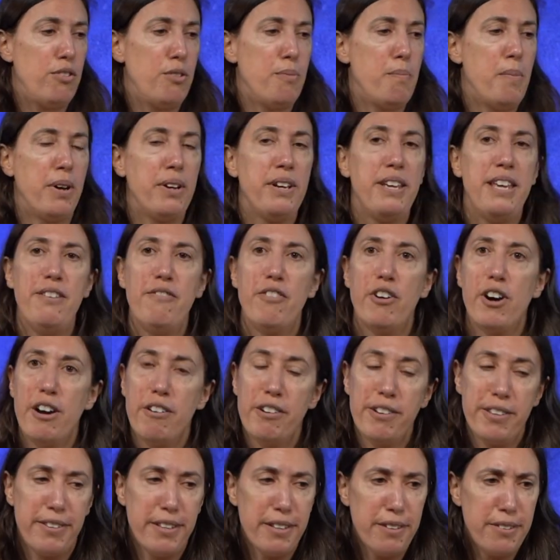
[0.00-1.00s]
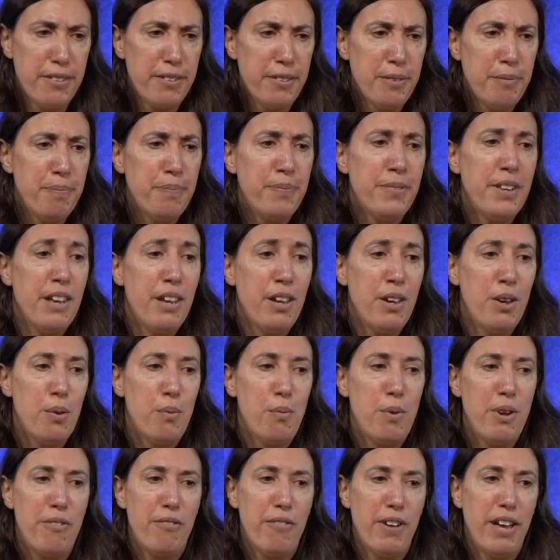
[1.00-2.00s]
monkey viruses,
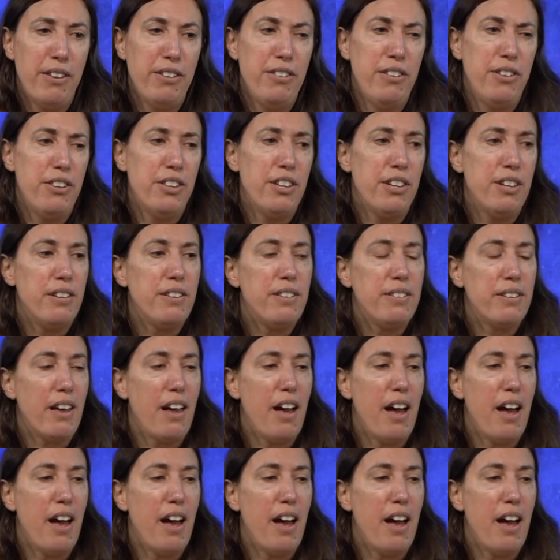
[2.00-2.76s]
we found that